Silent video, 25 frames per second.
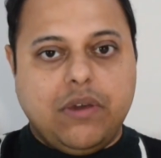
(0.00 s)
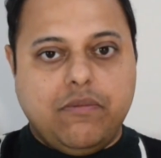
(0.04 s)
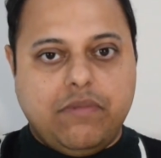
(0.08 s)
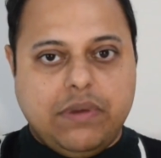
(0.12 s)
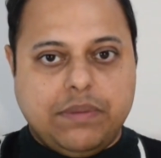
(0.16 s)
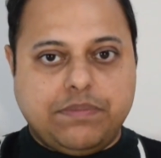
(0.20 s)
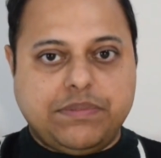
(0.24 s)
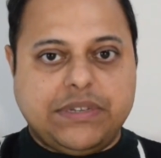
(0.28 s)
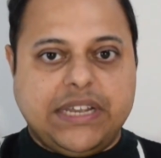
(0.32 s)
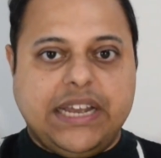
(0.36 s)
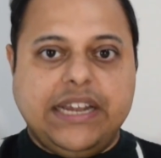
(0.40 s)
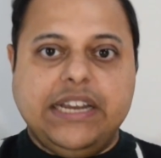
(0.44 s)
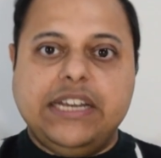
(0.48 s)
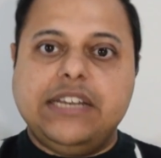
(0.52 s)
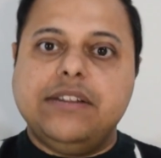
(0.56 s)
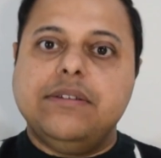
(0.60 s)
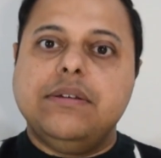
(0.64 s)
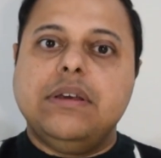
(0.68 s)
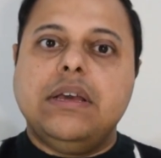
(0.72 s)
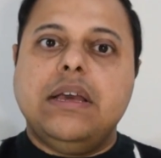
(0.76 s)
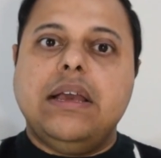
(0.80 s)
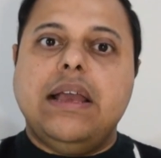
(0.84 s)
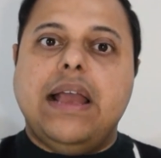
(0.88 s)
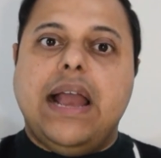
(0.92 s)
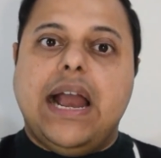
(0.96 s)
website
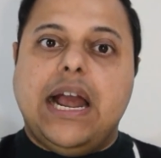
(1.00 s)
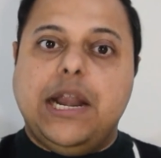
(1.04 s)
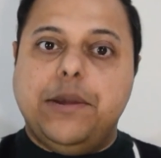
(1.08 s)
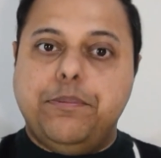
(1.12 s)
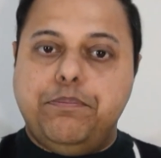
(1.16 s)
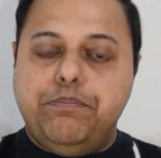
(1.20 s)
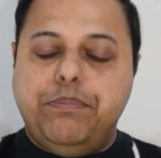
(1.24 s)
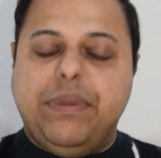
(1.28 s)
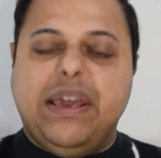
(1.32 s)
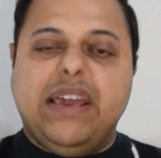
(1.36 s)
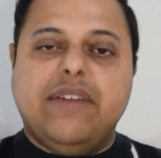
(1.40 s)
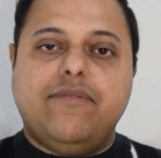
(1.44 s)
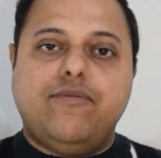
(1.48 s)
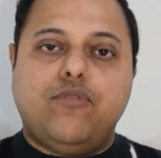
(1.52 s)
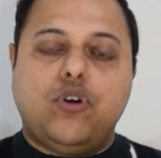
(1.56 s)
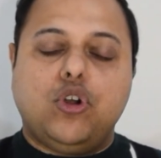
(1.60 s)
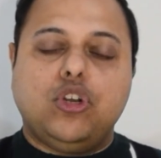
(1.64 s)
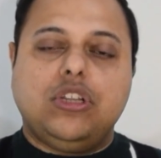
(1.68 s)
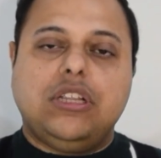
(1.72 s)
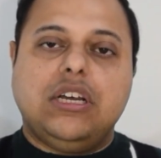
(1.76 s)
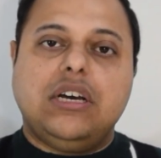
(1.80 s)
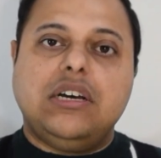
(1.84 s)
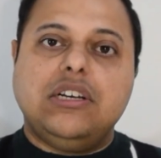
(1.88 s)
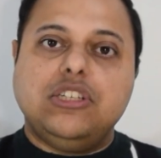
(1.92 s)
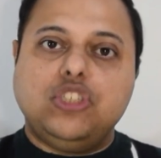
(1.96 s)
and pay for
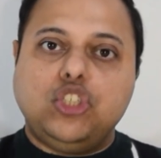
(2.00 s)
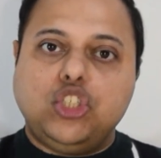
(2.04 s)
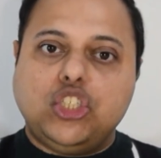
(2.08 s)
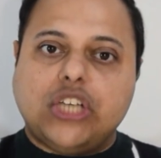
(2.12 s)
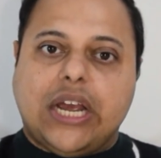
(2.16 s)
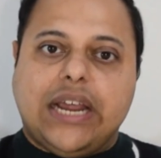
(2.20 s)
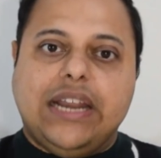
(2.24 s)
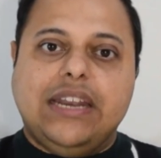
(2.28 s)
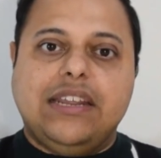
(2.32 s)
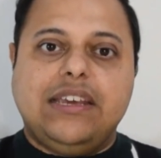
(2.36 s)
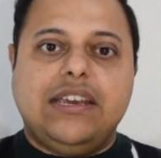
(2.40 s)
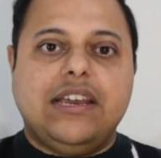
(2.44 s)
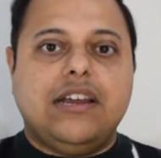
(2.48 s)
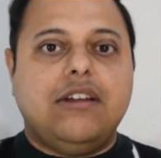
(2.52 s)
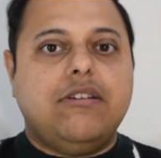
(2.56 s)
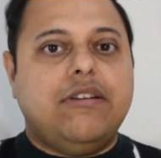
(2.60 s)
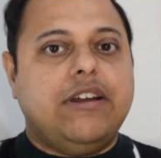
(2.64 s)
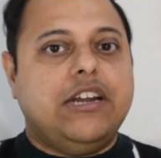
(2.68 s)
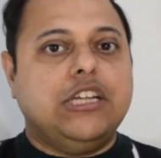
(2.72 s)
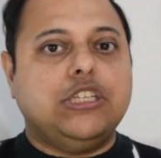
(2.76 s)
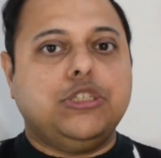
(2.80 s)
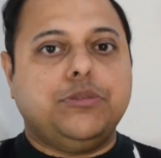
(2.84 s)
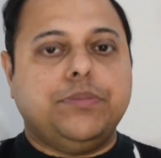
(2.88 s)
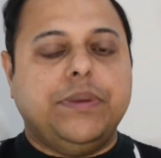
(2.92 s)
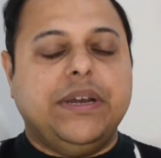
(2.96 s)
the childcare
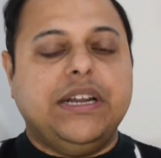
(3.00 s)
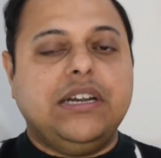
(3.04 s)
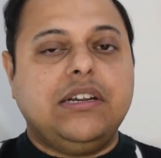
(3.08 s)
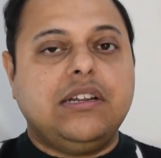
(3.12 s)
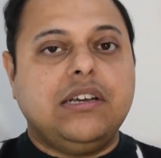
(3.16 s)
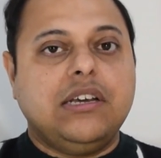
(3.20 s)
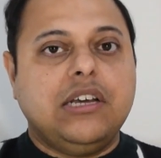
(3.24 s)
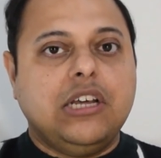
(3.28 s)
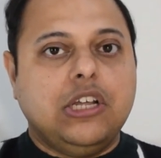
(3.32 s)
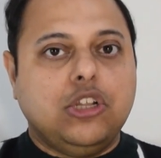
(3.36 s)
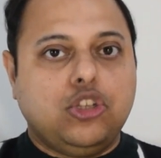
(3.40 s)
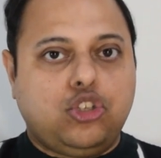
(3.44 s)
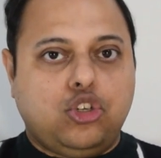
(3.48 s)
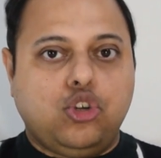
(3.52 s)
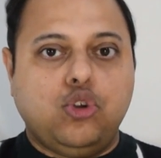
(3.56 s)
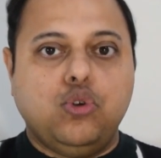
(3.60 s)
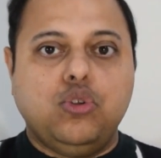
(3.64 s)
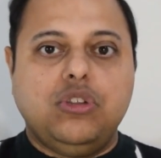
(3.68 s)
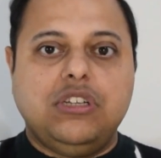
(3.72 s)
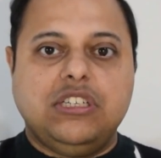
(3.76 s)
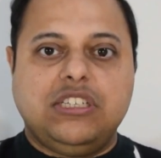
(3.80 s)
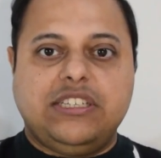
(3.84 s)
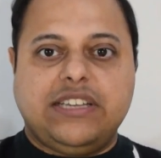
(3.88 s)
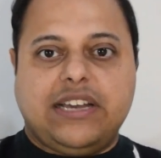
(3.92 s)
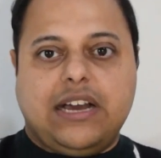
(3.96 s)
arrangement through
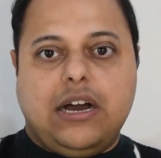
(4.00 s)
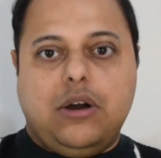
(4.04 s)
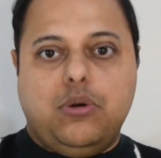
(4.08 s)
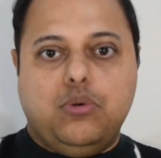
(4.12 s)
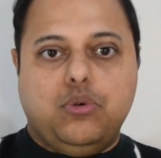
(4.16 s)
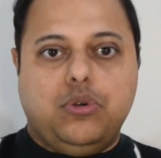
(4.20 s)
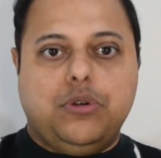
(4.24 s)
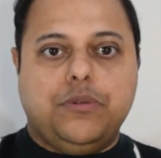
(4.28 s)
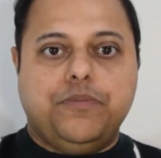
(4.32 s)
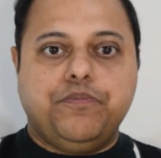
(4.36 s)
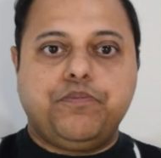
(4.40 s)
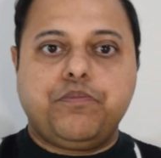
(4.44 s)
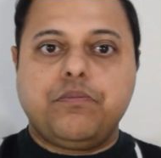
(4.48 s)
this account.